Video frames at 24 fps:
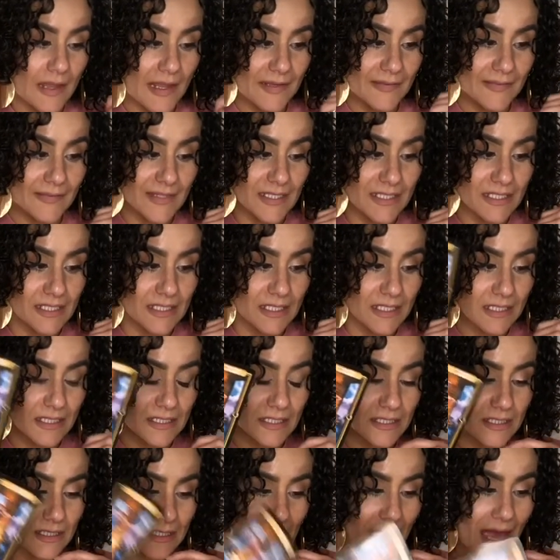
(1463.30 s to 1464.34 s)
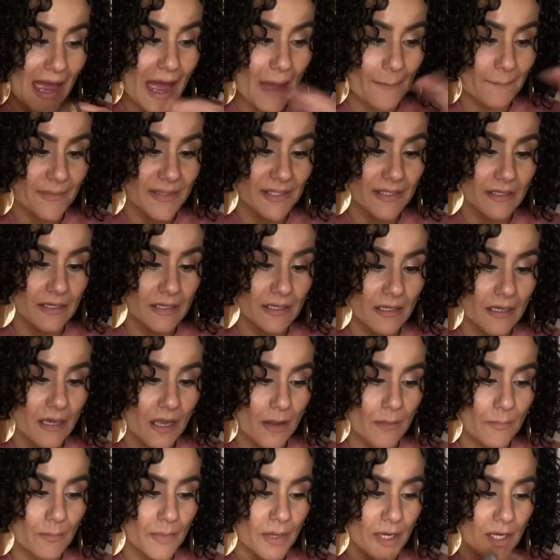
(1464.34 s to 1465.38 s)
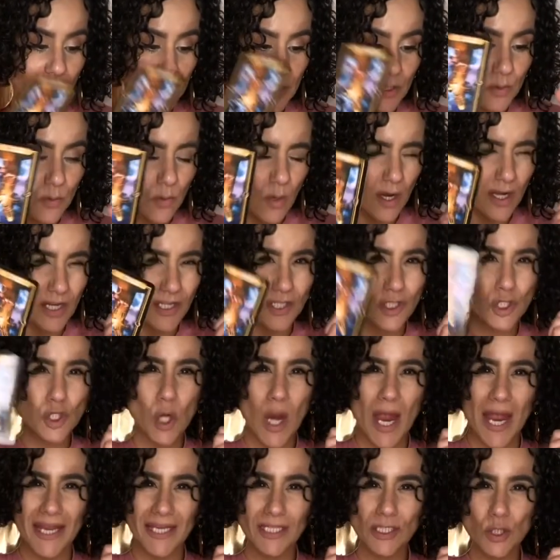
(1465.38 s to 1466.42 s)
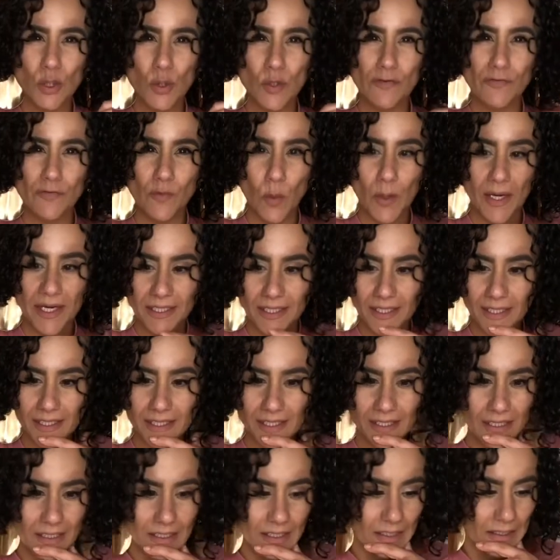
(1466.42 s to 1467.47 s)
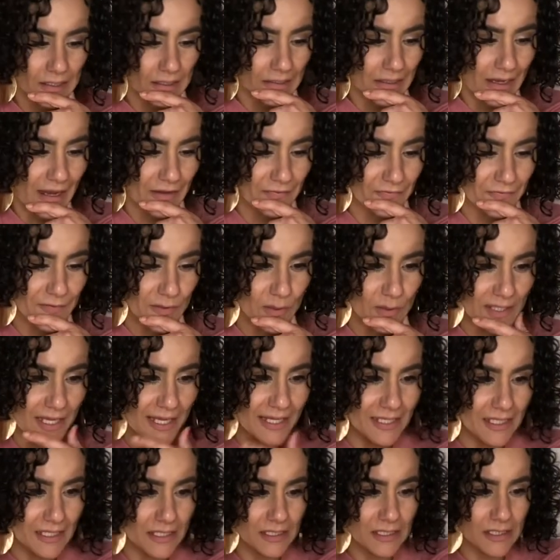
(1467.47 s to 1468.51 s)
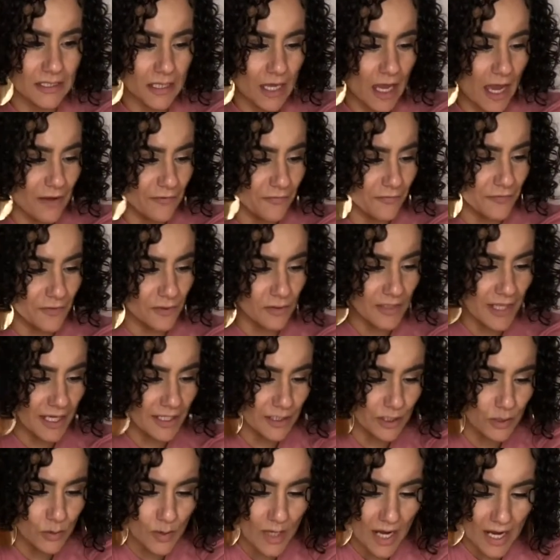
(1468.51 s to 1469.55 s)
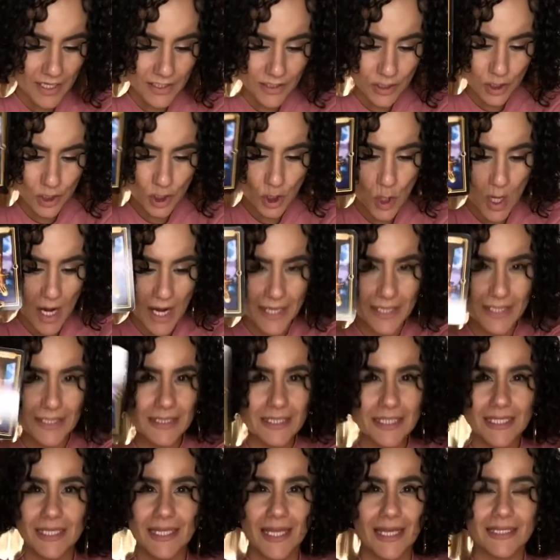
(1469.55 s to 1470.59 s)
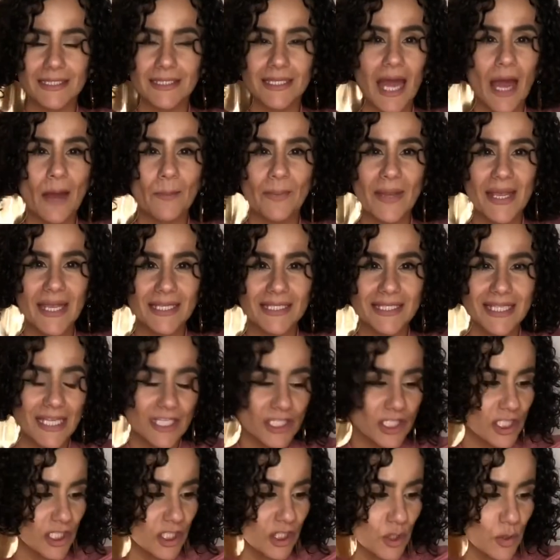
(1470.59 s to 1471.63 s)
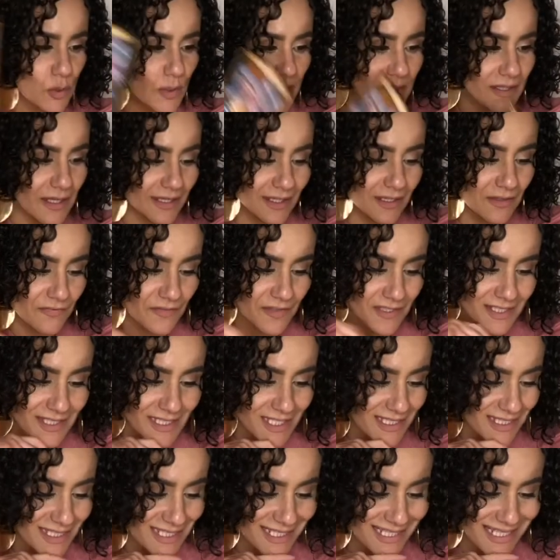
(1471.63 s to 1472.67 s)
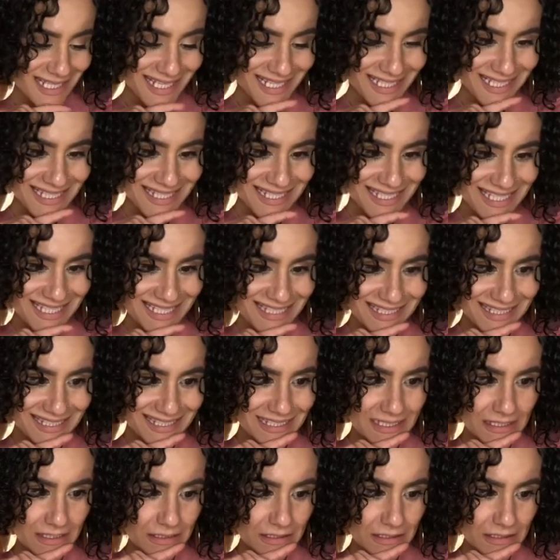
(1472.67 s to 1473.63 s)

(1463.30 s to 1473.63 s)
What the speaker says: this is happening, but you are trying to avoid it. I feel like you guys are trying to like not pay attention to it, like if it doesn't exist.